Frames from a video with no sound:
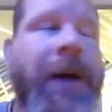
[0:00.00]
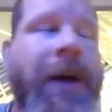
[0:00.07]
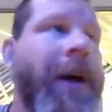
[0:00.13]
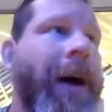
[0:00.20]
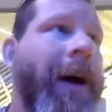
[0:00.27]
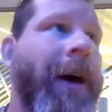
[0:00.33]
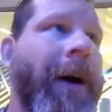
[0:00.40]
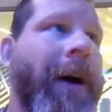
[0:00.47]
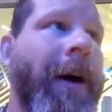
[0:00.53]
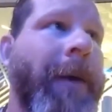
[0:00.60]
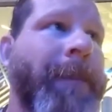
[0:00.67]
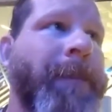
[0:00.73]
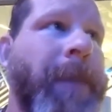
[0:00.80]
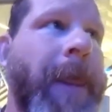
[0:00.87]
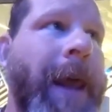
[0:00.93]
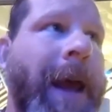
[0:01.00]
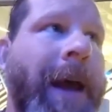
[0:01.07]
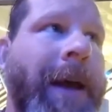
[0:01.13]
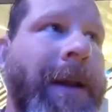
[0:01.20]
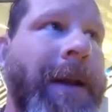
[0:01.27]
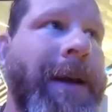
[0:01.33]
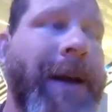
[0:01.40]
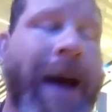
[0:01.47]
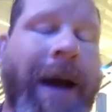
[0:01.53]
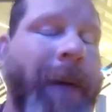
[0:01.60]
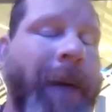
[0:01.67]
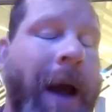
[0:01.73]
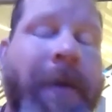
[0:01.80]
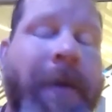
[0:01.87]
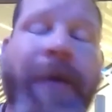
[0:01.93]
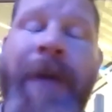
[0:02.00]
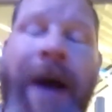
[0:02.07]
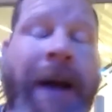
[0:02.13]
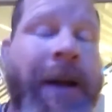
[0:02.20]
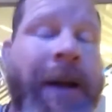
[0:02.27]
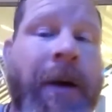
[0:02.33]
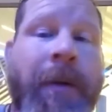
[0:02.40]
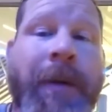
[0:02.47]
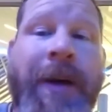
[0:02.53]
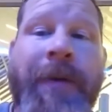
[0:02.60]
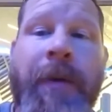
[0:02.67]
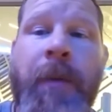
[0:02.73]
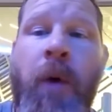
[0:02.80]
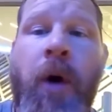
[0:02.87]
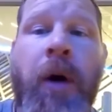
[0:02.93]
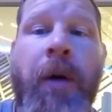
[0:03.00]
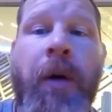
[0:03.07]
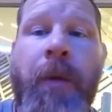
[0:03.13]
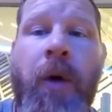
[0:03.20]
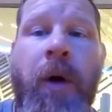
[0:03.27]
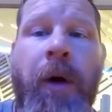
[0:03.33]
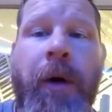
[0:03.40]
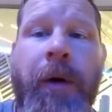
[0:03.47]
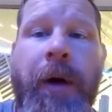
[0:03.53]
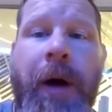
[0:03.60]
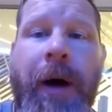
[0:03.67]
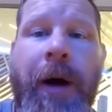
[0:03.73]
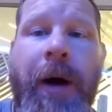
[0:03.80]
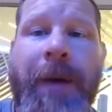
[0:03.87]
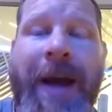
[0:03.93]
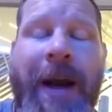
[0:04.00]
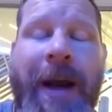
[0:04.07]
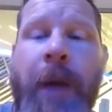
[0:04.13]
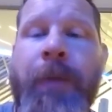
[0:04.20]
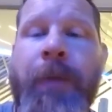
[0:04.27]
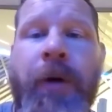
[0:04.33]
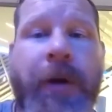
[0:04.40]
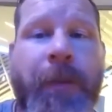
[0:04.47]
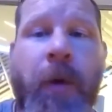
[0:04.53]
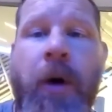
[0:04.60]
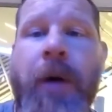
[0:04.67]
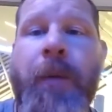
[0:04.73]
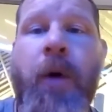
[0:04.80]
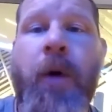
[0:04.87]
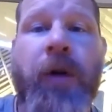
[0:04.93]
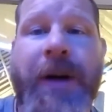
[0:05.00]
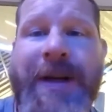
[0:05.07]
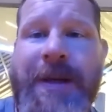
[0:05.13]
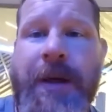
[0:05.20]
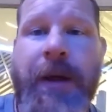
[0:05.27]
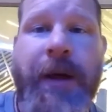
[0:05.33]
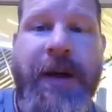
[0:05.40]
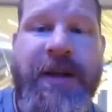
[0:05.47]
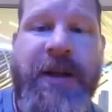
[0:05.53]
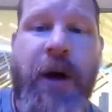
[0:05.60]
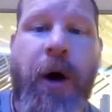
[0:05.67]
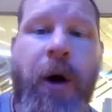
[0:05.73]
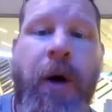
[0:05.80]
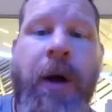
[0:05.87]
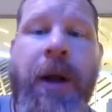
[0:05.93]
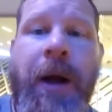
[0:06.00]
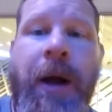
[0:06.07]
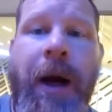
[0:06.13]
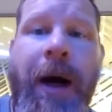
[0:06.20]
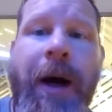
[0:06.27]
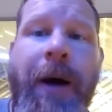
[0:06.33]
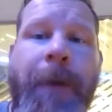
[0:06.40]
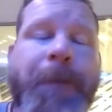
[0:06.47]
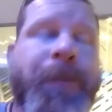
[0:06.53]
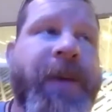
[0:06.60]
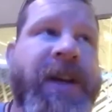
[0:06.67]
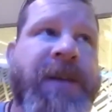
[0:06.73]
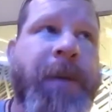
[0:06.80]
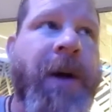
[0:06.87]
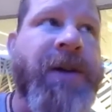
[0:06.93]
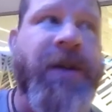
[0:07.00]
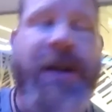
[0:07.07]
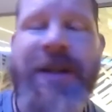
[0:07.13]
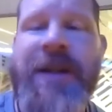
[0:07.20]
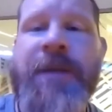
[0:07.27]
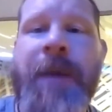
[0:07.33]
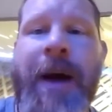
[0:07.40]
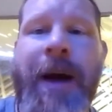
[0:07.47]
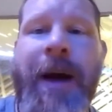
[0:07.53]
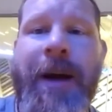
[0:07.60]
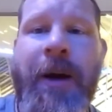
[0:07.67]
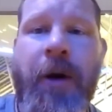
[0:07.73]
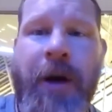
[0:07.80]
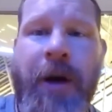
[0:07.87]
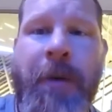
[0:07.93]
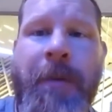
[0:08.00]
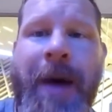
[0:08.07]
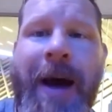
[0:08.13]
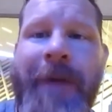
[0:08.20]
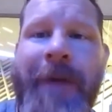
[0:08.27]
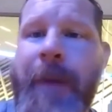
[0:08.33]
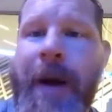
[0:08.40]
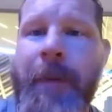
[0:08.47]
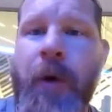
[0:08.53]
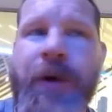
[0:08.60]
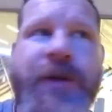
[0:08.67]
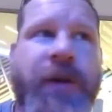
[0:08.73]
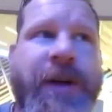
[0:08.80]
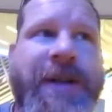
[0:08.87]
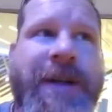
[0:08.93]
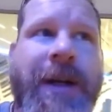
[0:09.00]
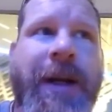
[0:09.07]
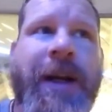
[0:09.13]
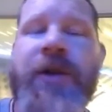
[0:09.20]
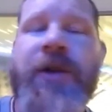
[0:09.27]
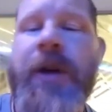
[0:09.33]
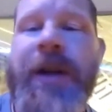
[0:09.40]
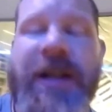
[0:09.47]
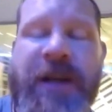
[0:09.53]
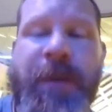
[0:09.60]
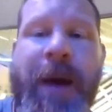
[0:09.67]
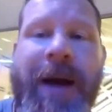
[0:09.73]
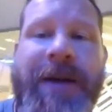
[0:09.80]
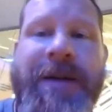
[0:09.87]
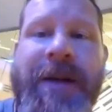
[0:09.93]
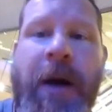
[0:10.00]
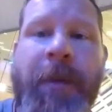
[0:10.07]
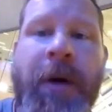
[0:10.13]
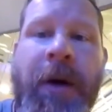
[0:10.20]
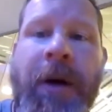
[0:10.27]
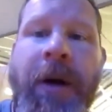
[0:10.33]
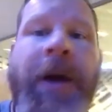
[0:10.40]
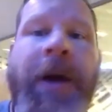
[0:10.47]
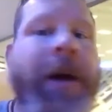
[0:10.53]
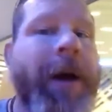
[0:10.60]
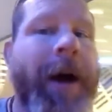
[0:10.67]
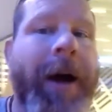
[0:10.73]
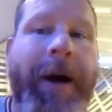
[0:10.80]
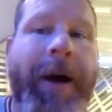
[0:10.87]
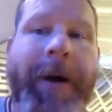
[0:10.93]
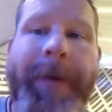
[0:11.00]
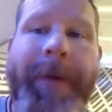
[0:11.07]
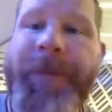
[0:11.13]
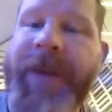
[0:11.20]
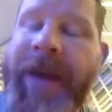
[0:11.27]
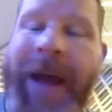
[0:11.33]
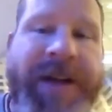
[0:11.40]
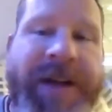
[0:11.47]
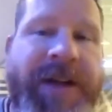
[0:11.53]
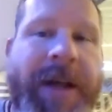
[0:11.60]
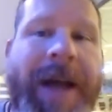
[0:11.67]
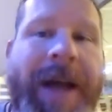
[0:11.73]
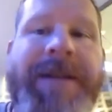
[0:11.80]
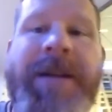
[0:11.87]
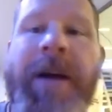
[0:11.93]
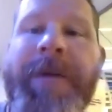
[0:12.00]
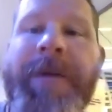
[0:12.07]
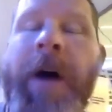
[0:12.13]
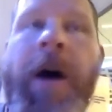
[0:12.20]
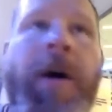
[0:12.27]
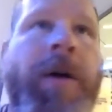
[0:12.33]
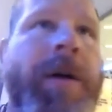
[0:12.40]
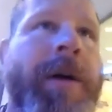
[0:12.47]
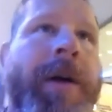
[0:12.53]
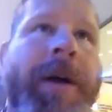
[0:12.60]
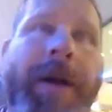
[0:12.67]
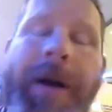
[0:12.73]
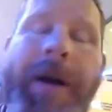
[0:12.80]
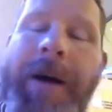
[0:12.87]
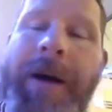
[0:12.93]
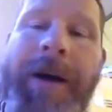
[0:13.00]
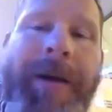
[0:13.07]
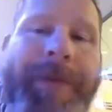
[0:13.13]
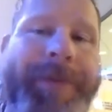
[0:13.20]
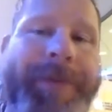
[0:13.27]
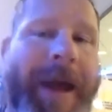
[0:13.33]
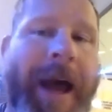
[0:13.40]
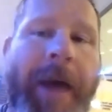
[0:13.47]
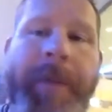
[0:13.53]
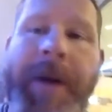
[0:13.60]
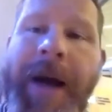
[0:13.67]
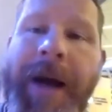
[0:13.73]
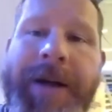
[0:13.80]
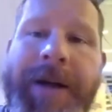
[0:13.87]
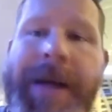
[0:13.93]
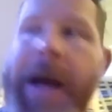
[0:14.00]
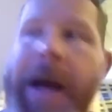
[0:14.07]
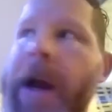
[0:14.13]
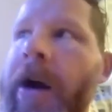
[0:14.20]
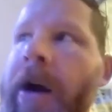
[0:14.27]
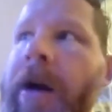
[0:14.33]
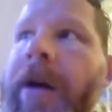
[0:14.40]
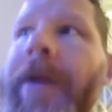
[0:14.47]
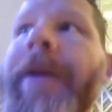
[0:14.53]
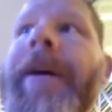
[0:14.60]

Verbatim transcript: Um, and it, I, have been finding them even more and more uh, getting uploaded more and more recently. So, um, especially since my, you know, coming back from my most recent injury this past summer, uh, catch that stuff out. Uh, I've been on a tear.